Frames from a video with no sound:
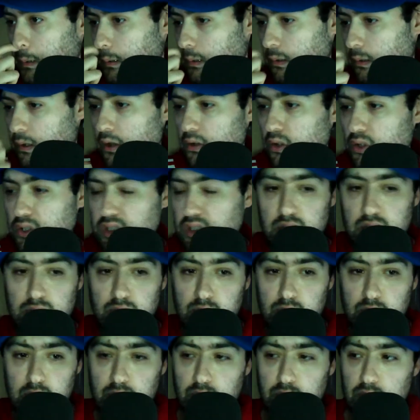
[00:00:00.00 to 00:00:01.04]
Going on
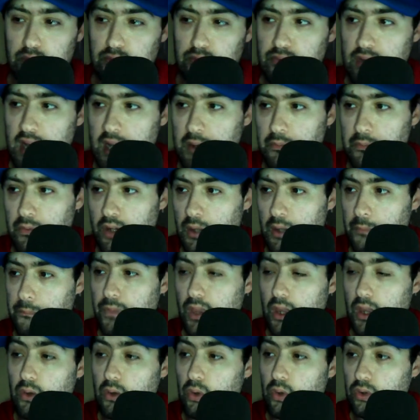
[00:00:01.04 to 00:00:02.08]
to
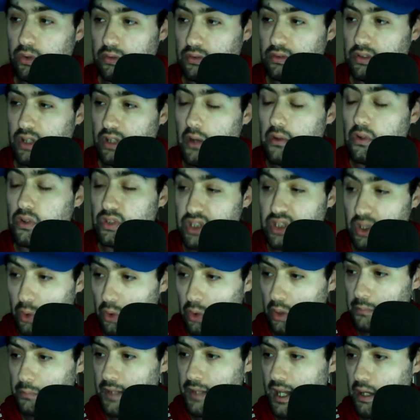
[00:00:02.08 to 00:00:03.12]

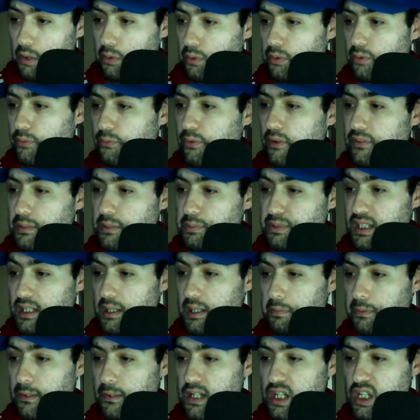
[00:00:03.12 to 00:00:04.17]
autumn now. 50%
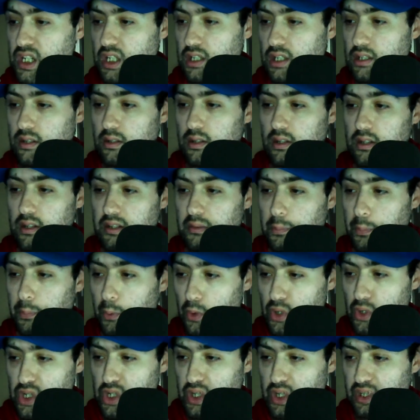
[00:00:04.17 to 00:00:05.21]
completion,
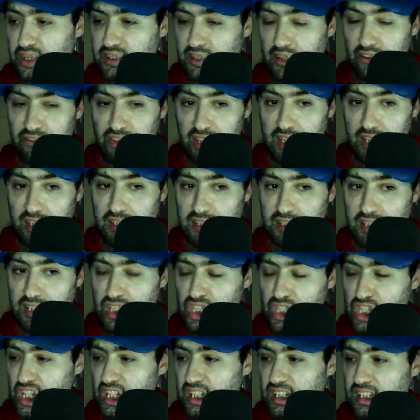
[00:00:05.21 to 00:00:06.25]
Porsche
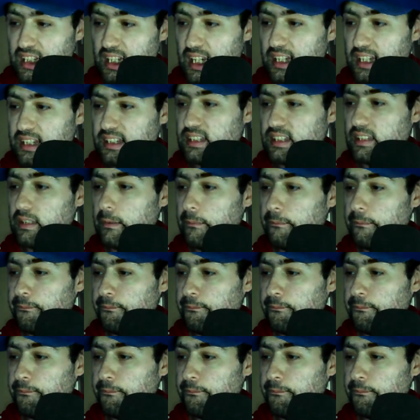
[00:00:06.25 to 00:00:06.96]
718 GTS.